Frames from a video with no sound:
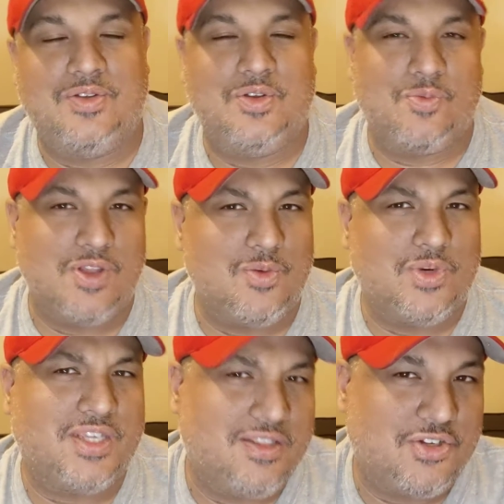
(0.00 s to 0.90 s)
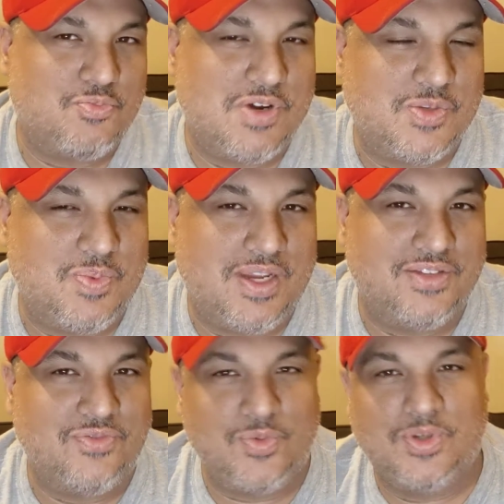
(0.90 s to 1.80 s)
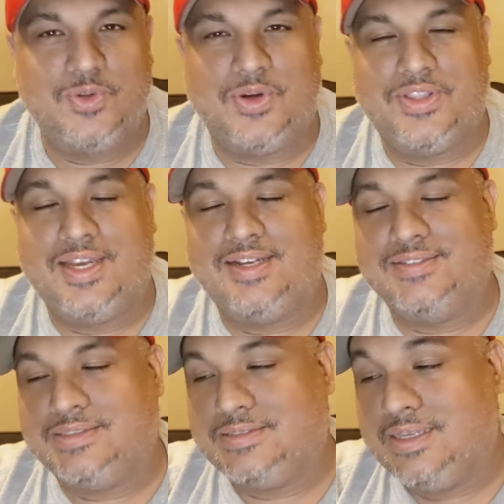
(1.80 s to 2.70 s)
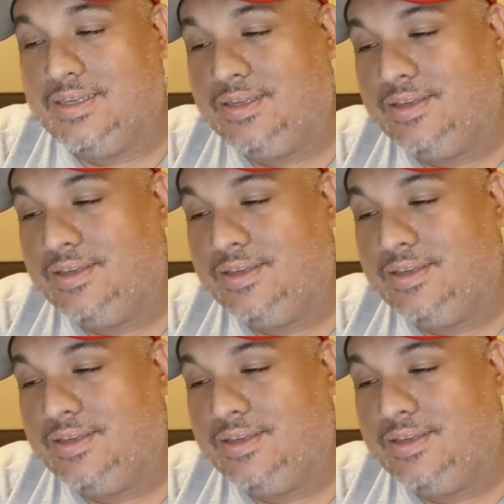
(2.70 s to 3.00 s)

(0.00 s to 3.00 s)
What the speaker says: you really want to get the express pass if you want to do all the houses.